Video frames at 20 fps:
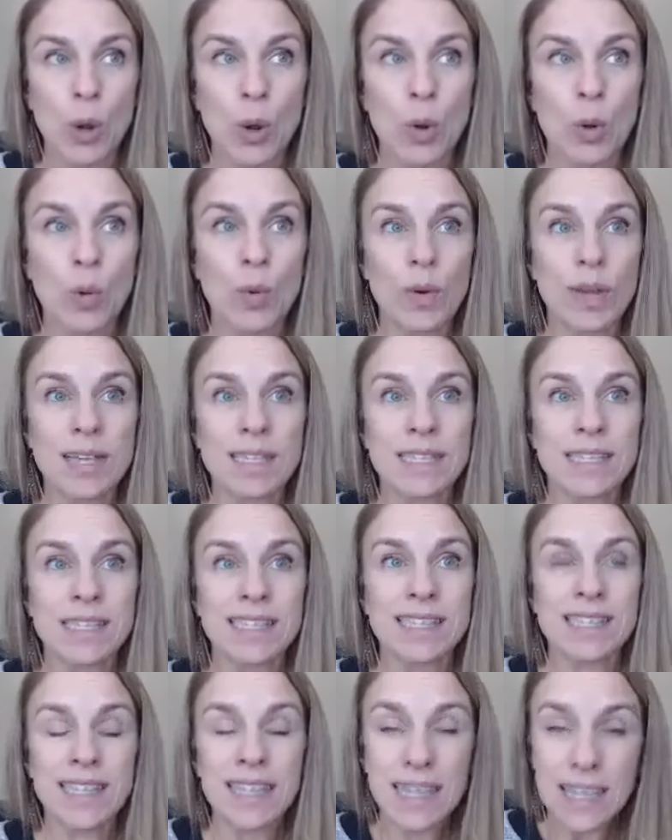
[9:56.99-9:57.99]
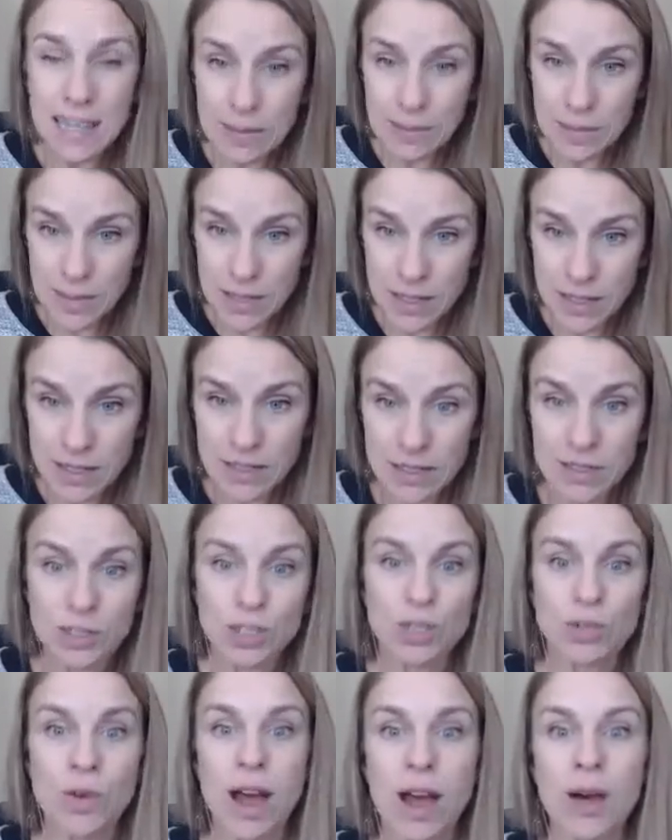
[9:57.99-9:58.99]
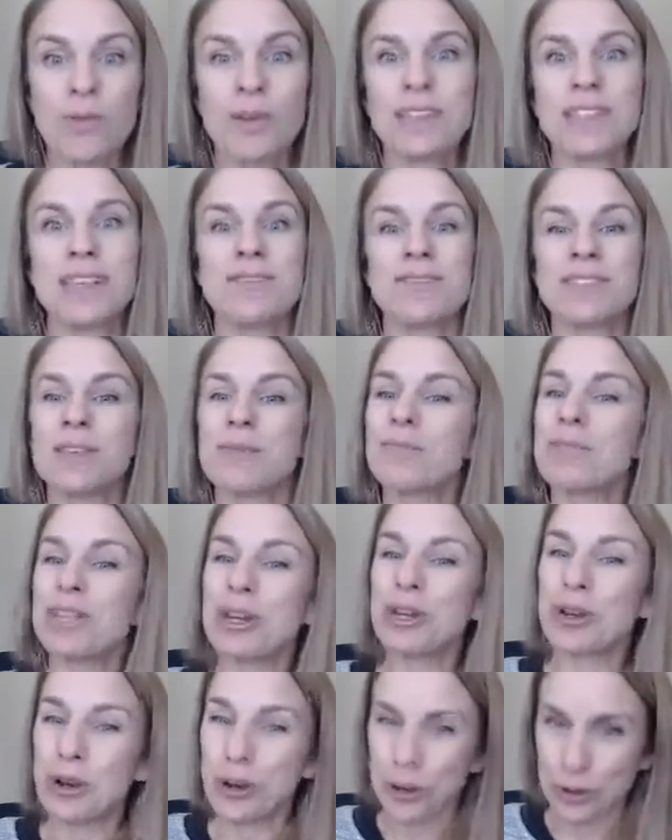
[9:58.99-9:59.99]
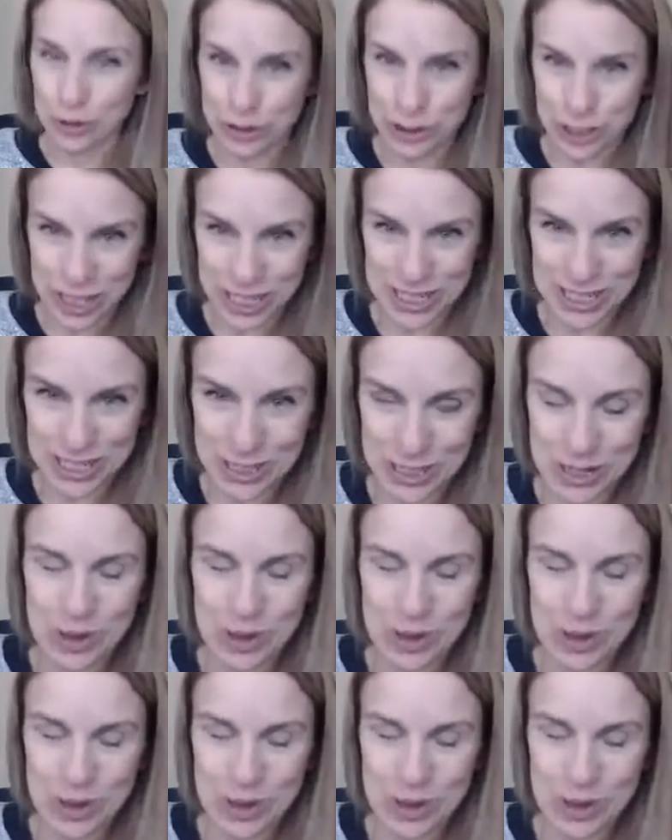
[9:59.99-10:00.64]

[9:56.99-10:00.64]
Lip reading: we seem to always have something urgent.